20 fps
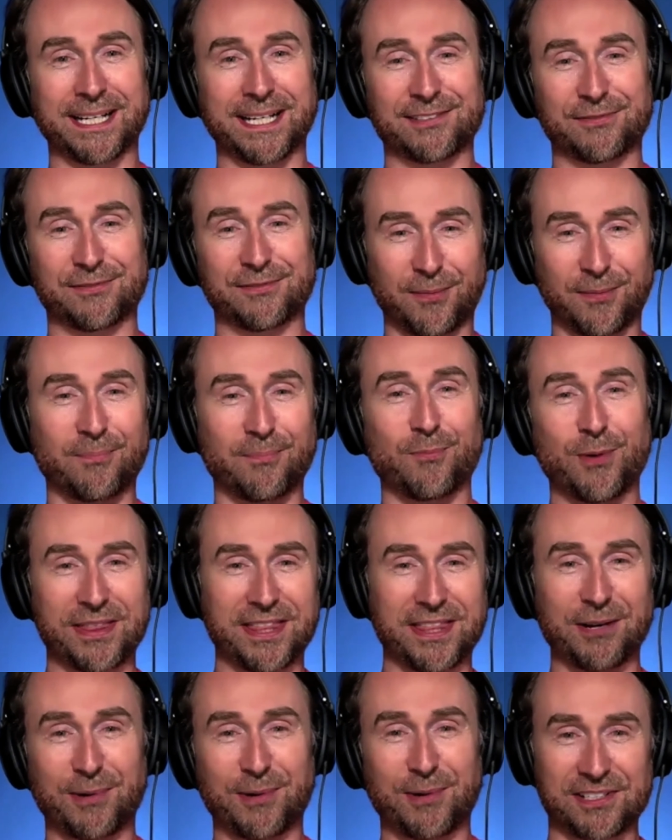from when
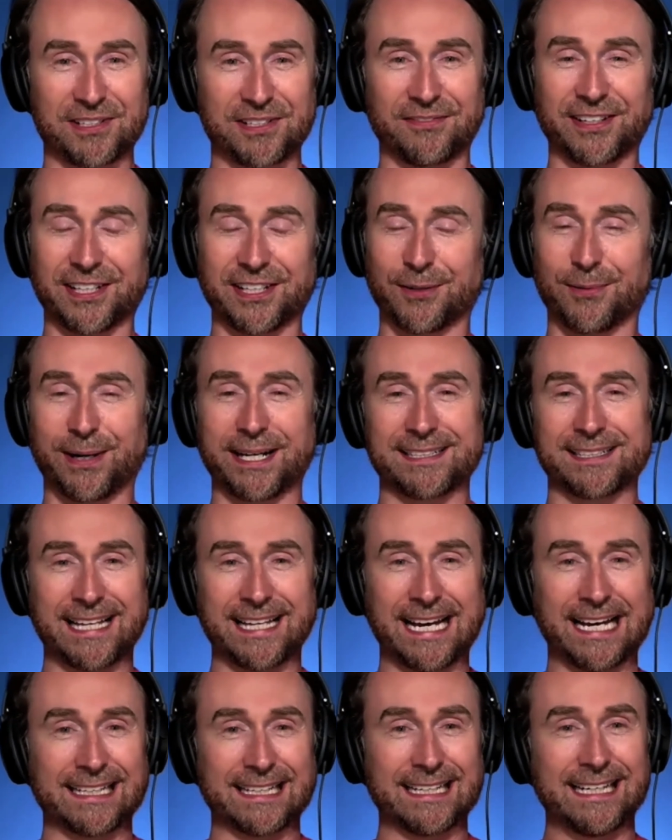they watch the video, right? It's
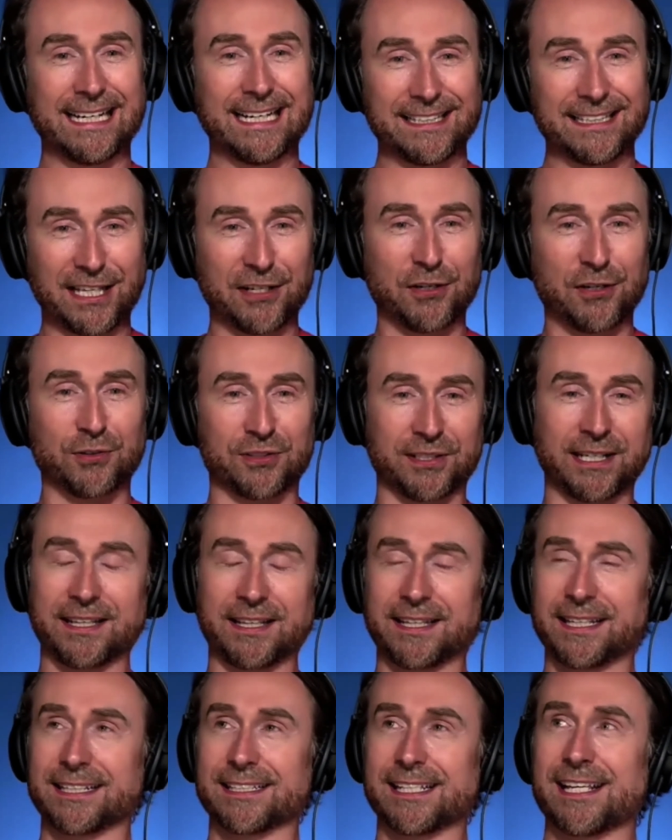that notion. I
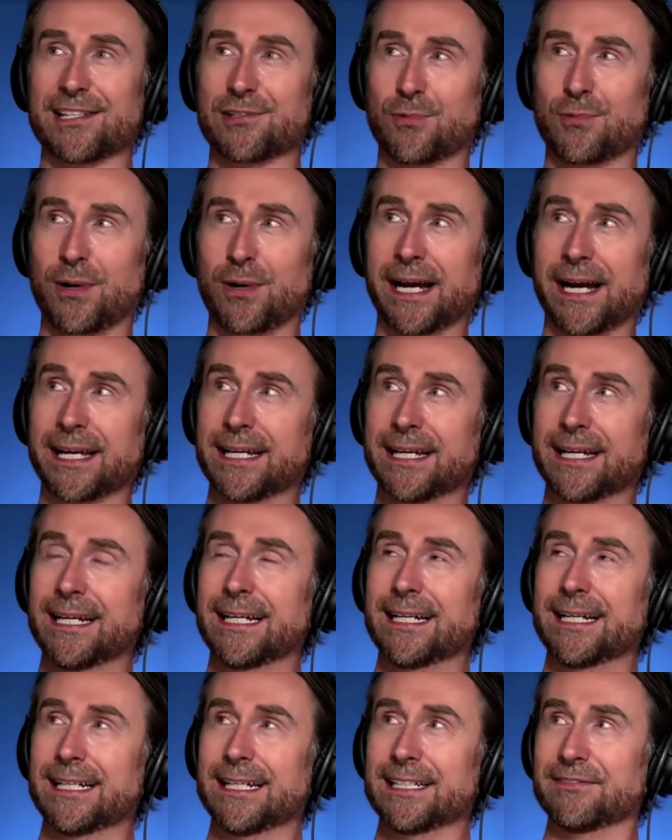think it's why
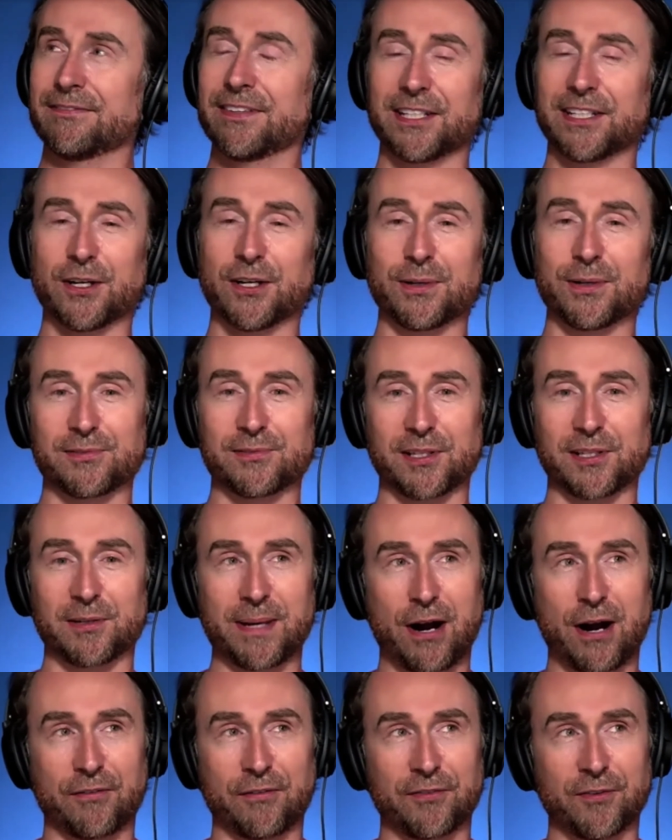video is really
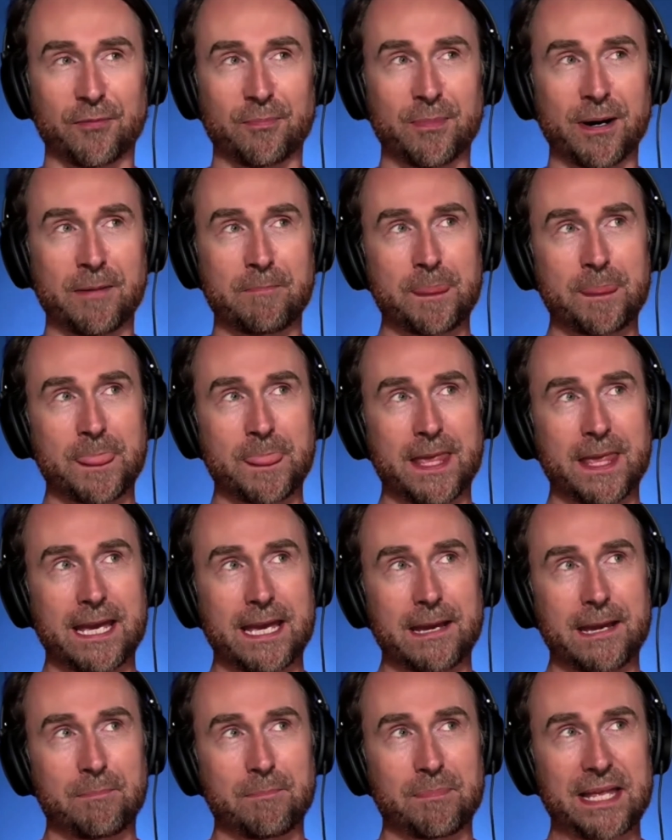powerful. But
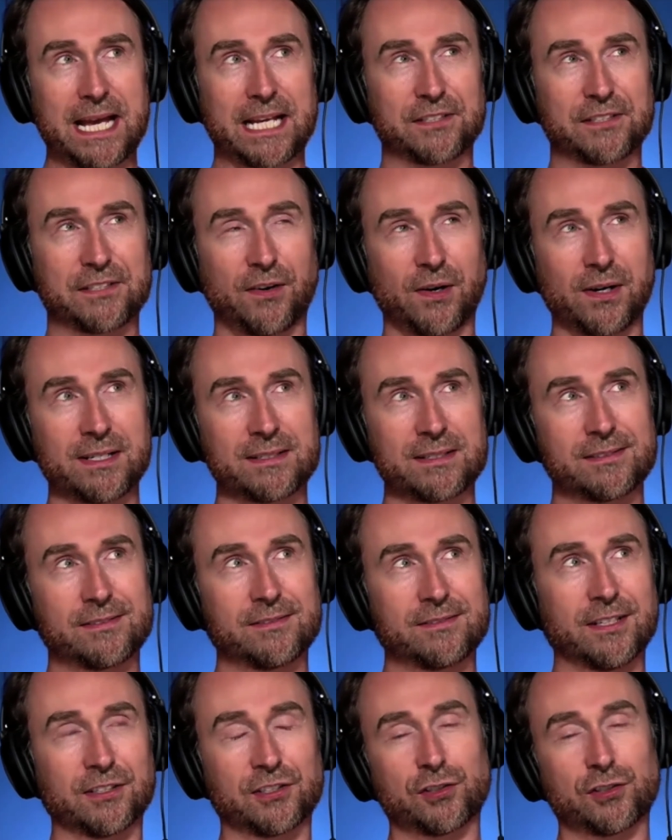as far as
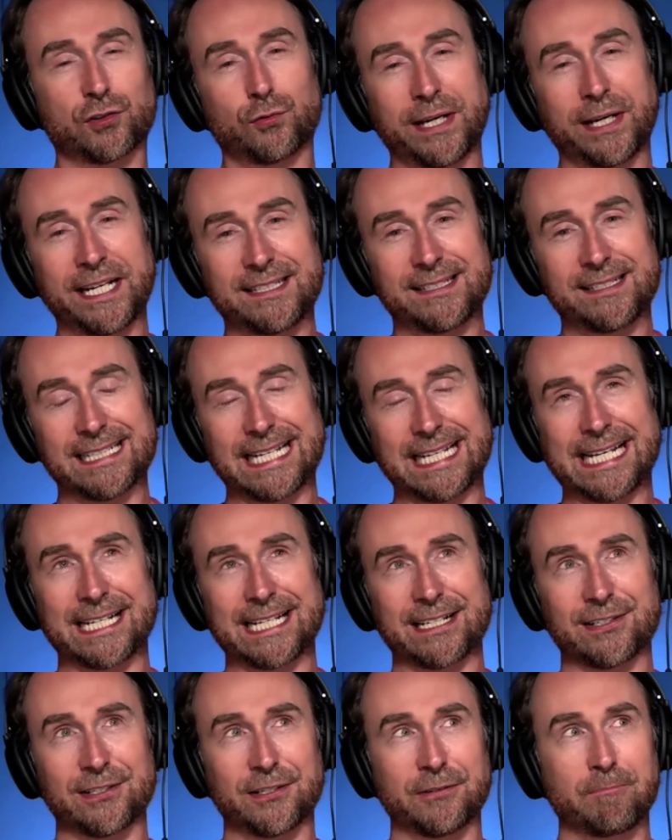the traits
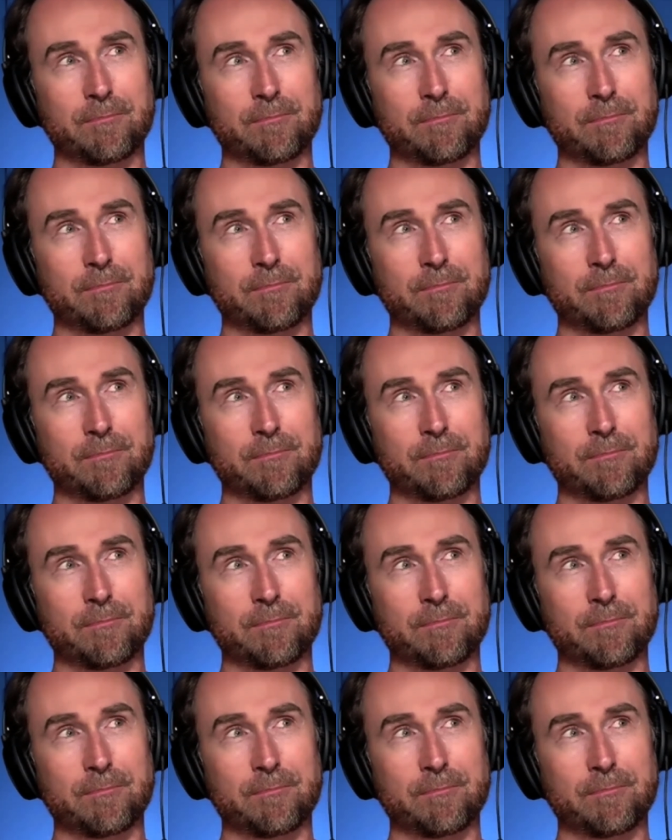angle,